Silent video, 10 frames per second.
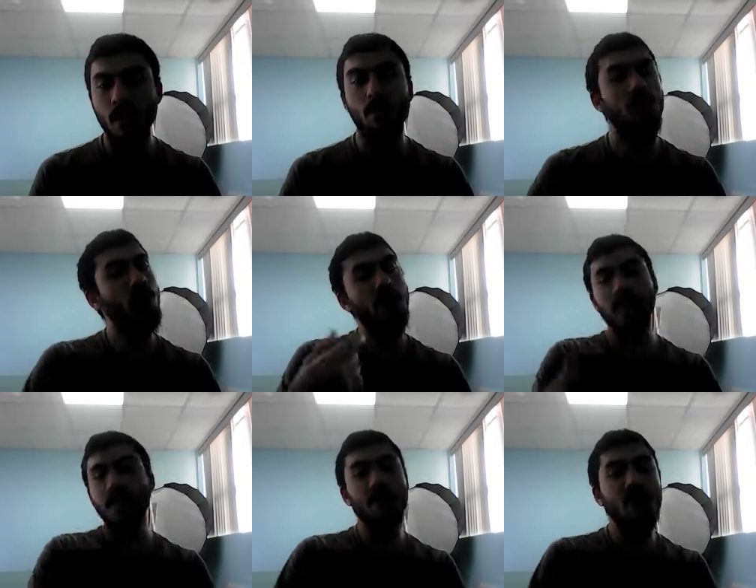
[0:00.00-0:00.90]
the Rasul
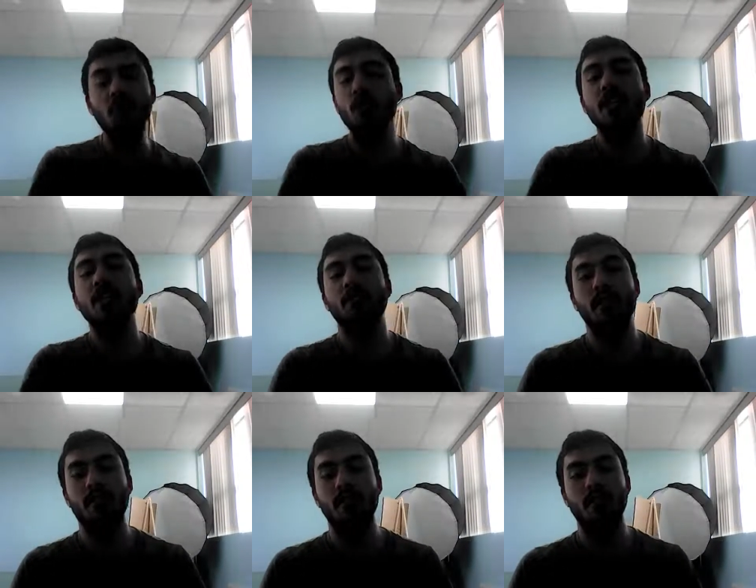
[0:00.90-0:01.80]
still treats him
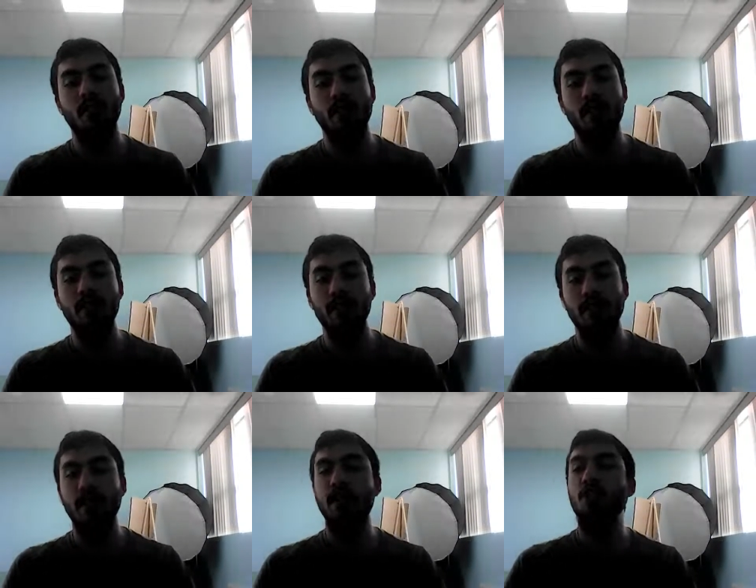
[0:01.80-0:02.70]
like his
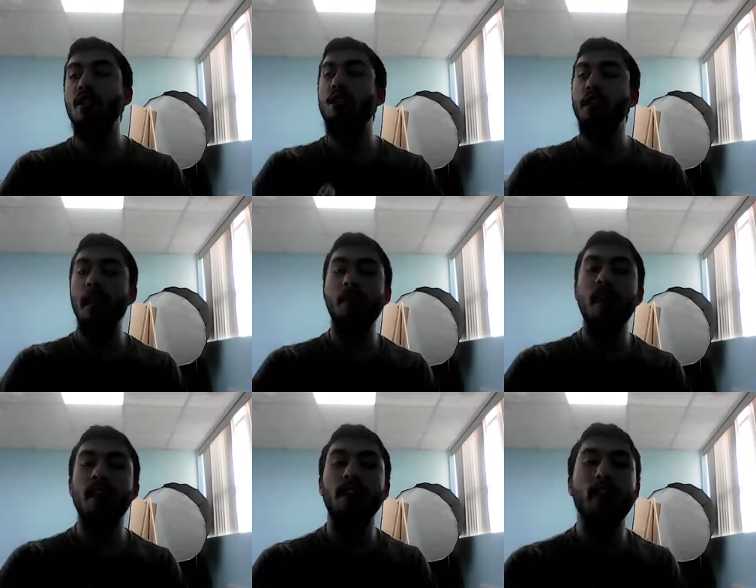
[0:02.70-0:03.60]
son, and he treats Osama
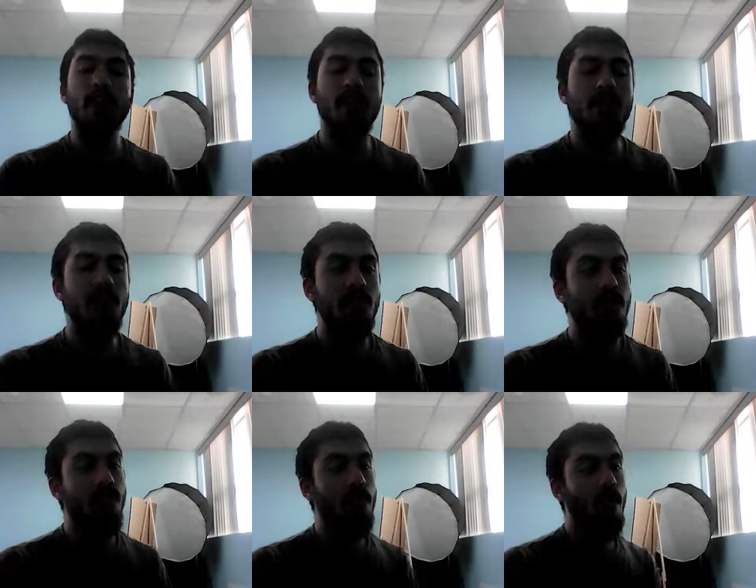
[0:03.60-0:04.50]
like his
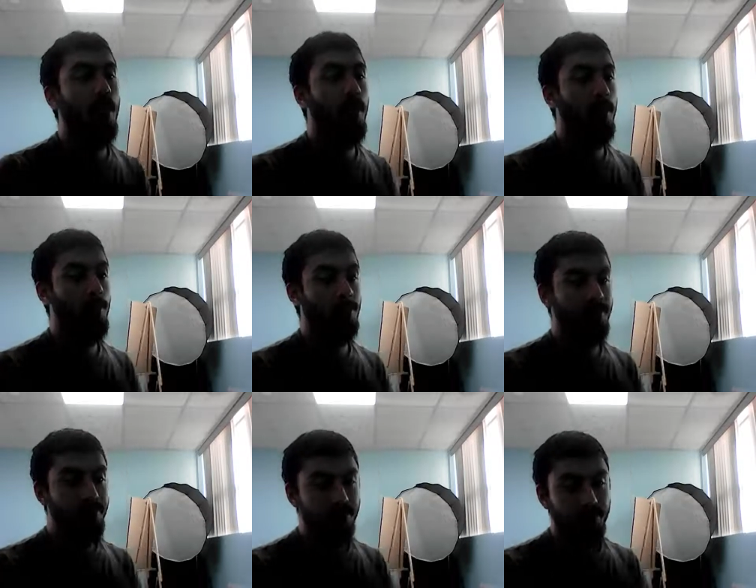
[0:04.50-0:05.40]

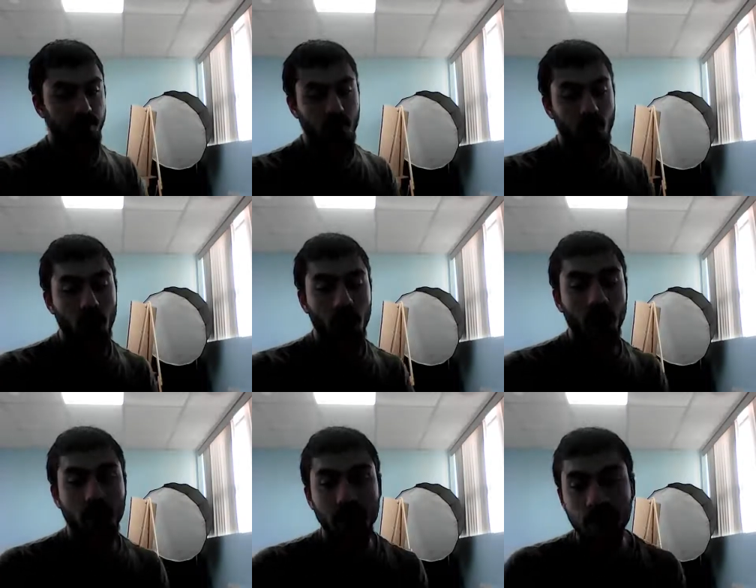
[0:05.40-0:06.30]
what do you
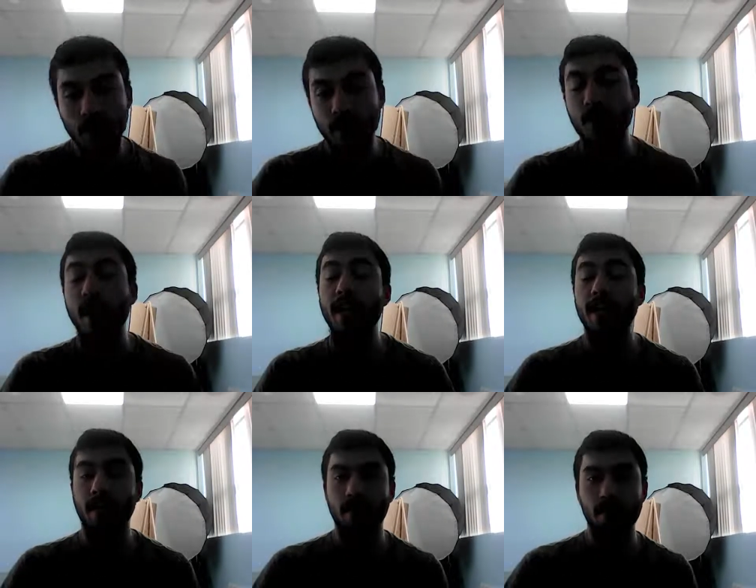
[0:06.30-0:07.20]
call it? His
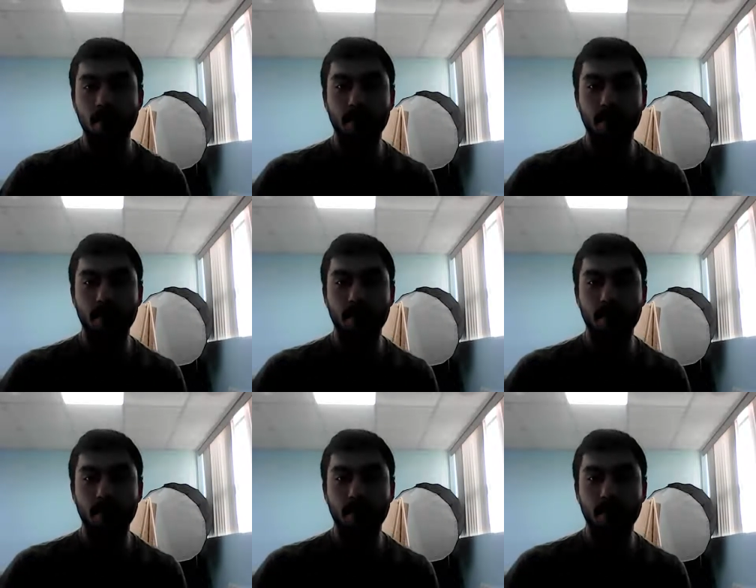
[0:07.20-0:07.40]
grandson.